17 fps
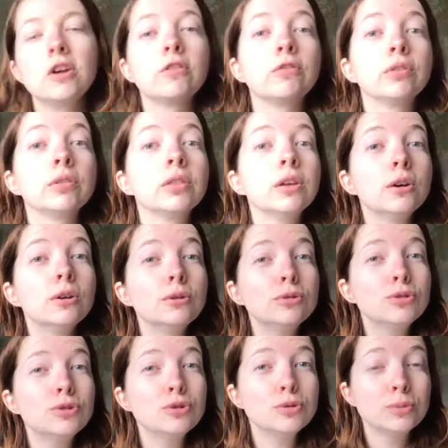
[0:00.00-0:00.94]
for
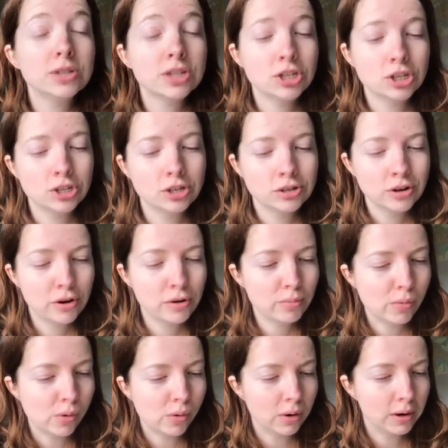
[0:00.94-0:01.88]
those who wish to know
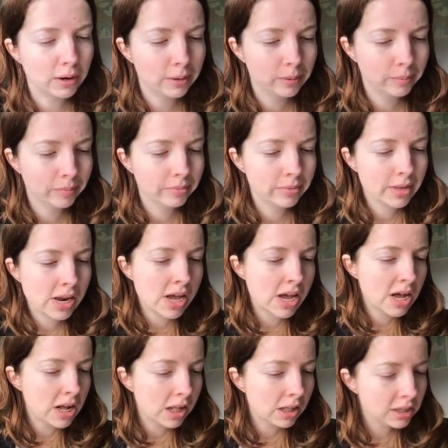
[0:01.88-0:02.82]
more.
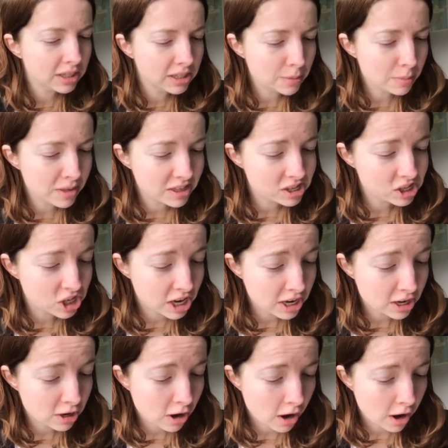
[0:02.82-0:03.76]
Elizabeth
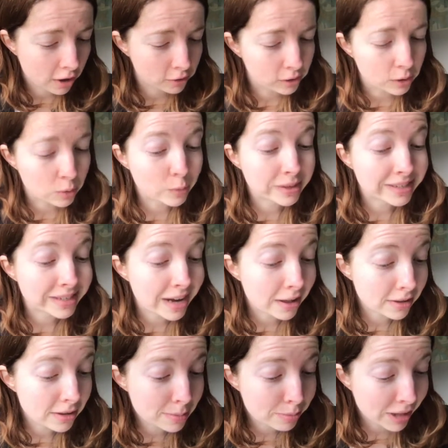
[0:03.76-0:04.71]
Jane Cochran was
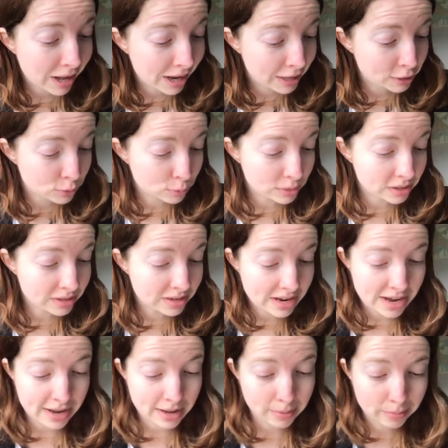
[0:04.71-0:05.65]
Nellie Bly's real
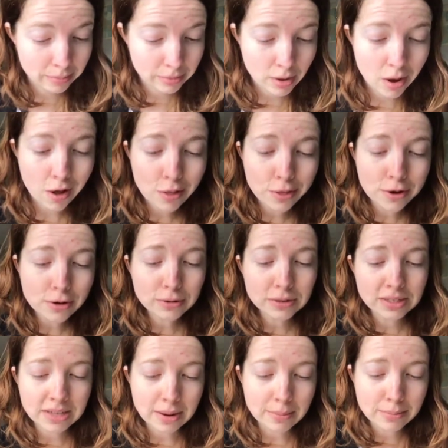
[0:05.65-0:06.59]
name. Although
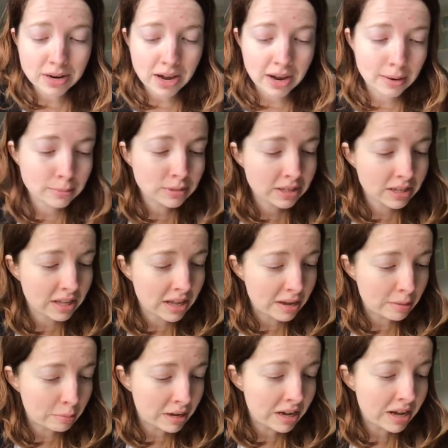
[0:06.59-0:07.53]
sometimes
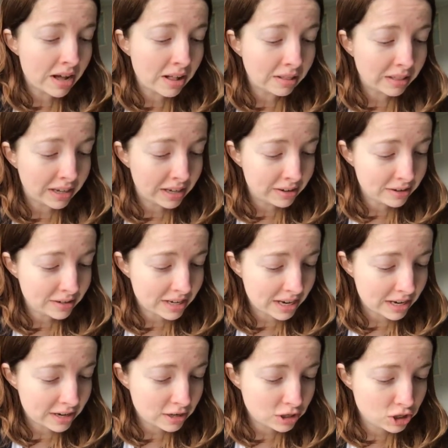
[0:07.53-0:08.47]
claiming a later
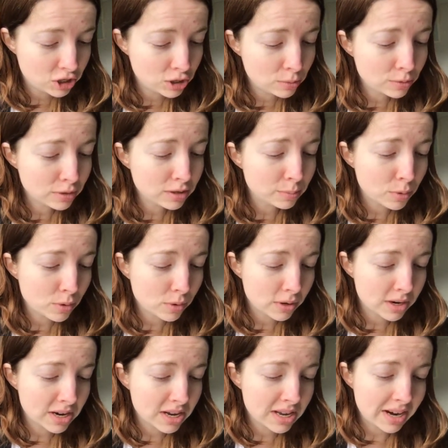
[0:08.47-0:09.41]
date, she was
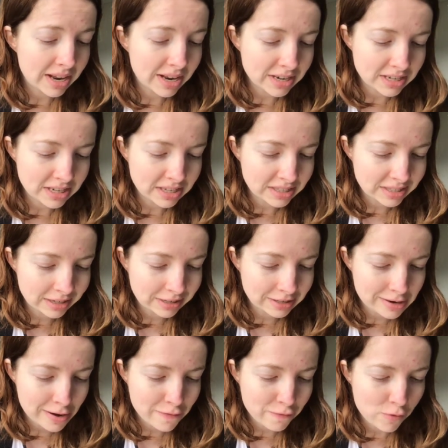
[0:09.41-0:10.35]
born in
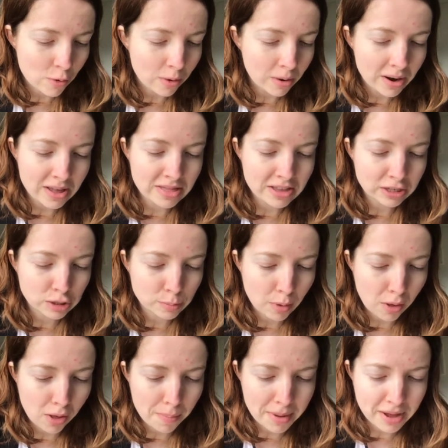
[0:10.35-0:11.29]
1864 in the
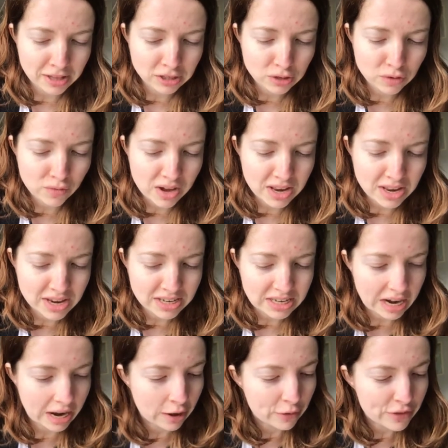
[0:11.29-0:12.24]
small Pennsylvania
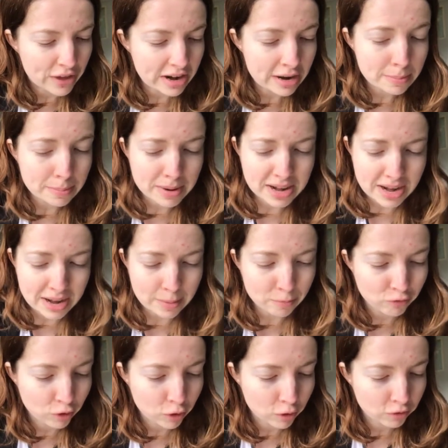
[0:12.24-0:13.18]
town that had been
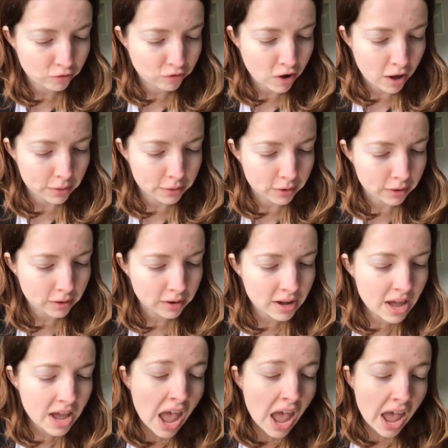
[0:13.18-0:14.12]
named for her father,
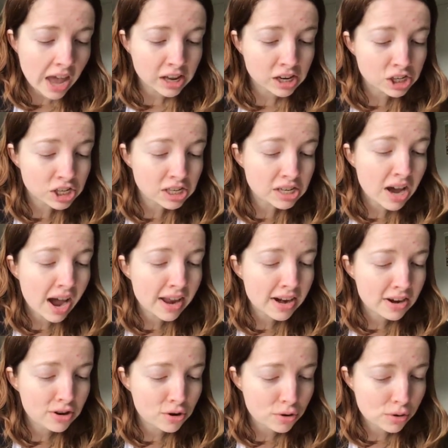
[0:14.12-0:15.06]
and she died
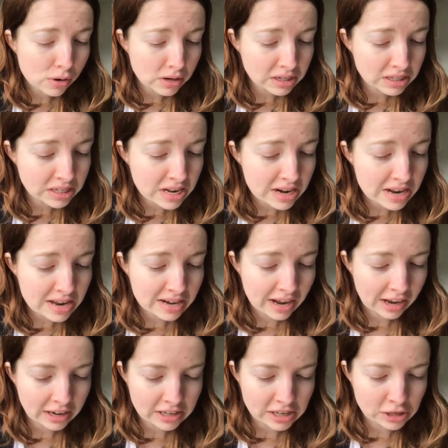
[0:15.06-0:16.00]
in New York City in
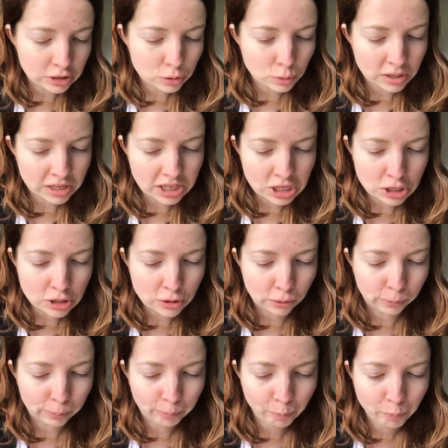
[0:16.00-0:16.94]
1922.
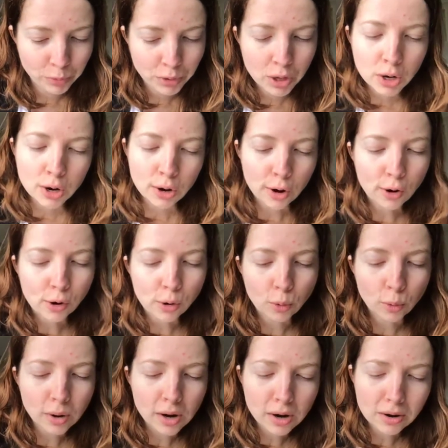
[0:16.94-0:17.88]
Her
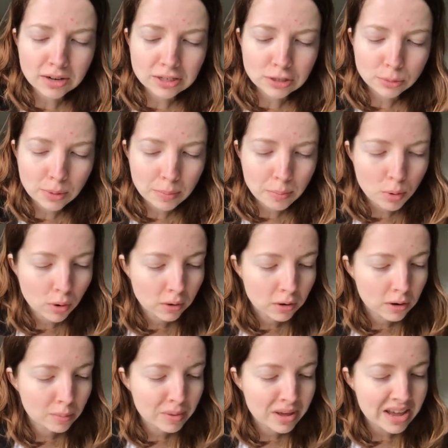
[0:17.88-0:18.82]
career as a
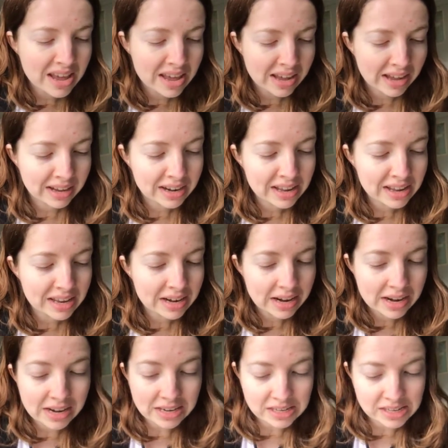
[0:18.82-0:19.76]
reporter began in
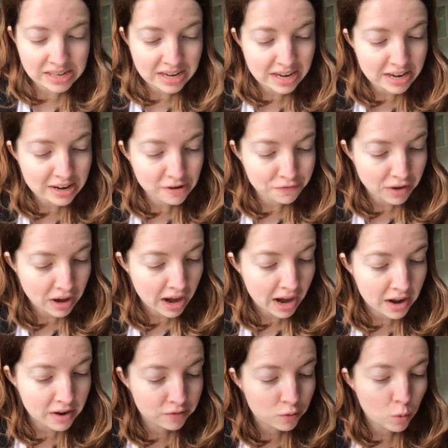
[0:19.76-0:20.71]

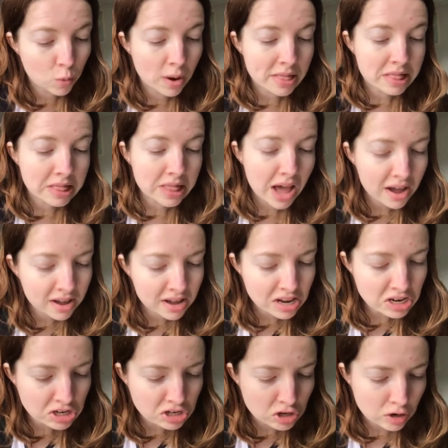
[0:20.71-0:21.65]
1885 when luck
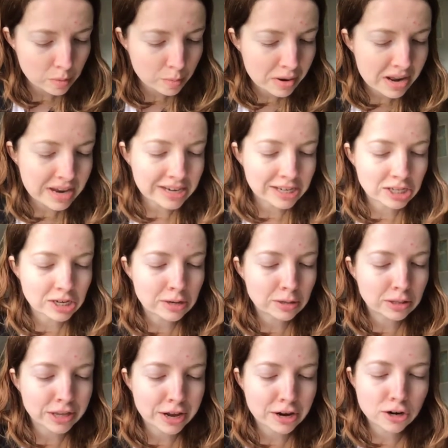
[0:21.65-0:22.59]
and determination
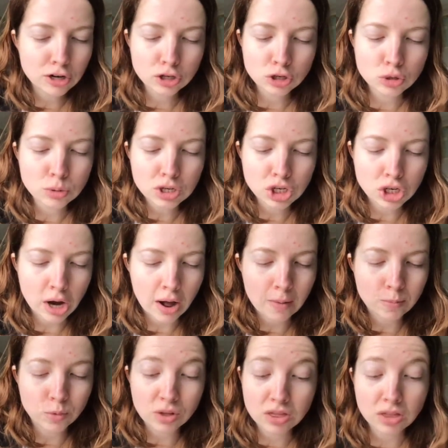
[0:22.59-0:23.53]
led her to a
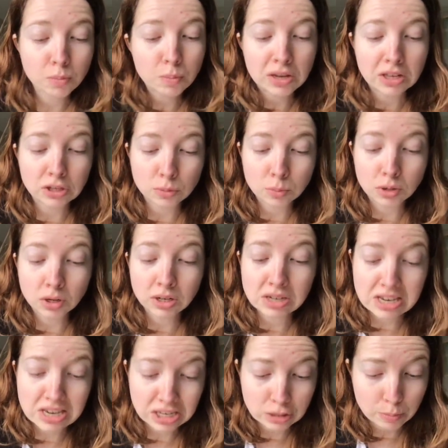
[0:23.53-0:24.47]
job with the Pittsburgh
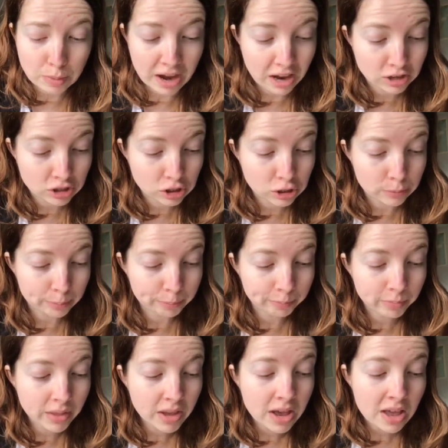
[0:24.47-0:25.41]
Dispatch.
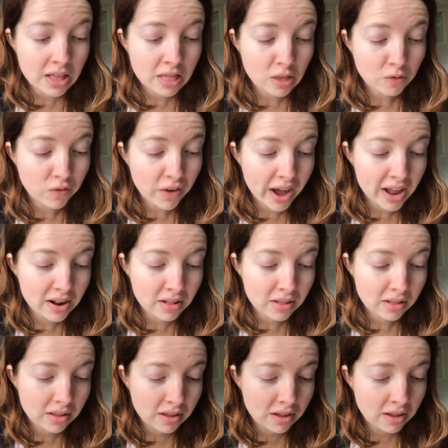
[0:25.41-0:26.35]
The
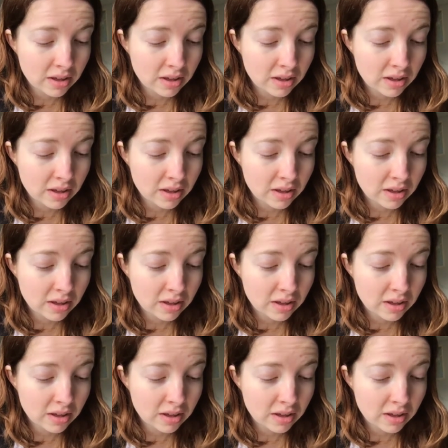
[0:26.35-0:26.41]
final.